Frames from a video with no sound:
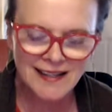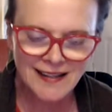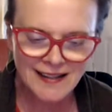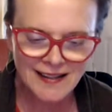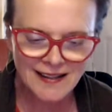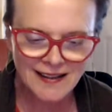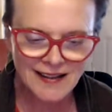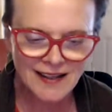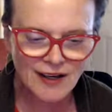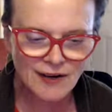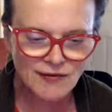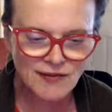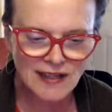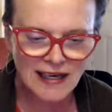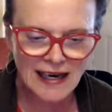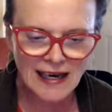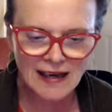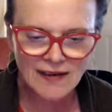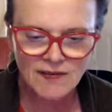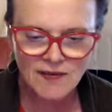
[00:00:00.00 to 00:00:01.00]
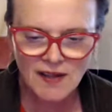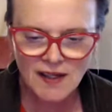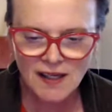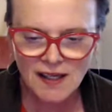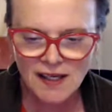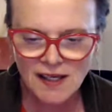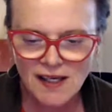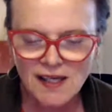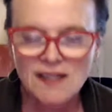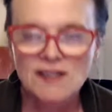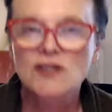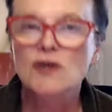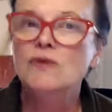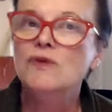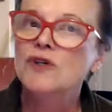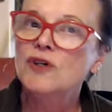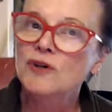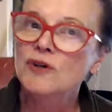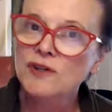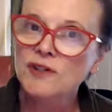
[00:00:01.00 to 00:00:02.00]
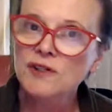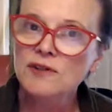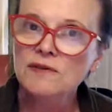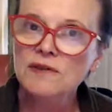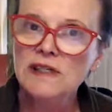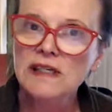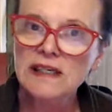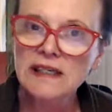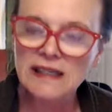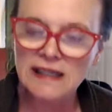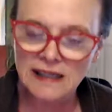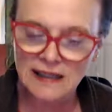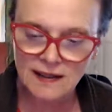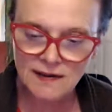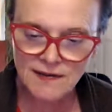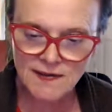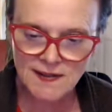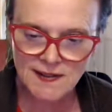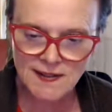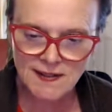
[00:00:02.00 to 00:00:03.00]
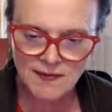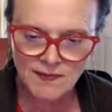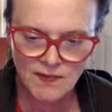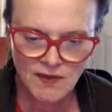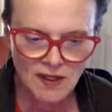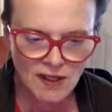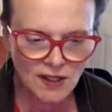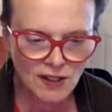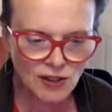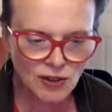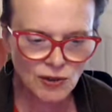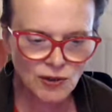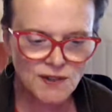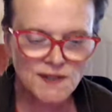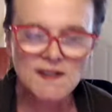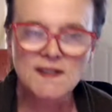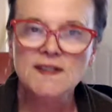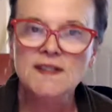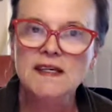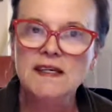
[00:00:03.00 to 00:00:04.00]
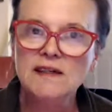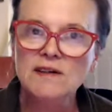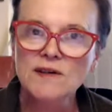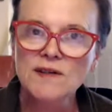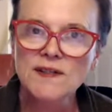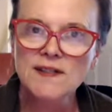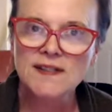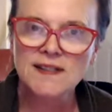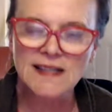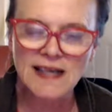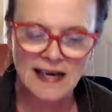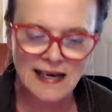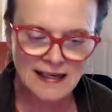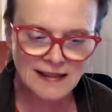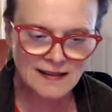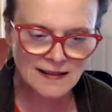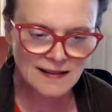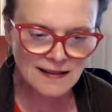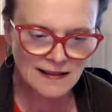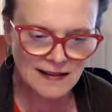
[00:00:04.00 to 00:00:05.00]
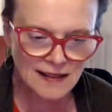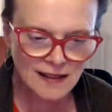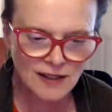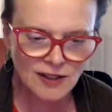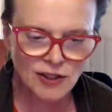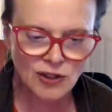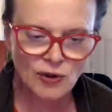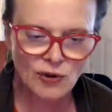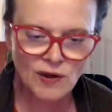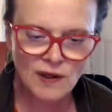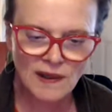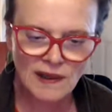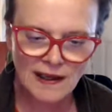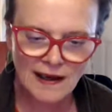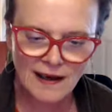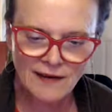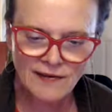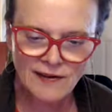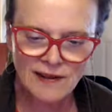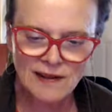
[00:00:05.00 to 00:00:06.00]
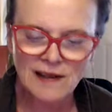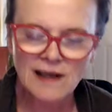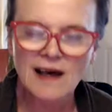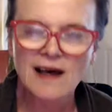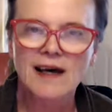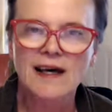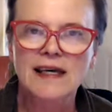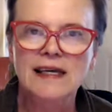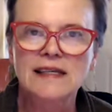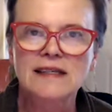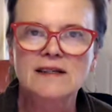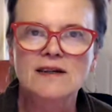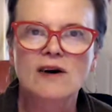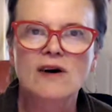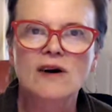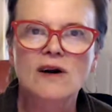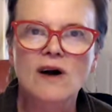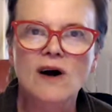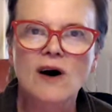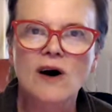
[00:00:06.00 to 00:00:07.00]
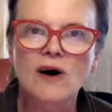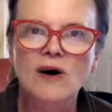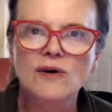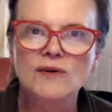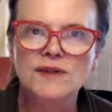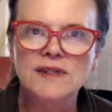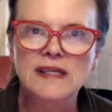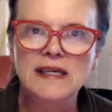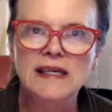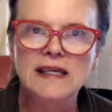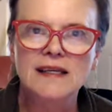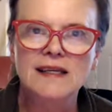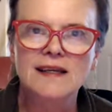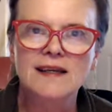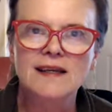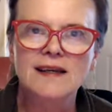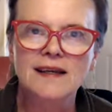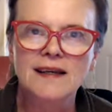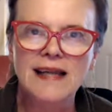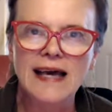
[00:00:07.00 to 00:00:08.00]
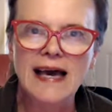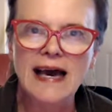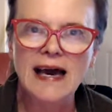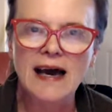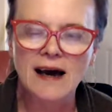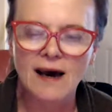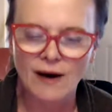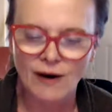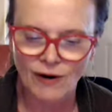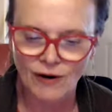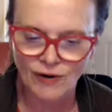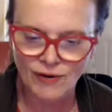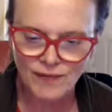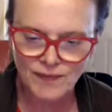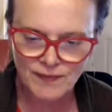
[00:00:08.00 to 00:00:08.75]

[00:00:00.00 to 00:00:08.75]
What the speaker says: Love that. So your unique gifts, your skill set, your love and light are all needed now.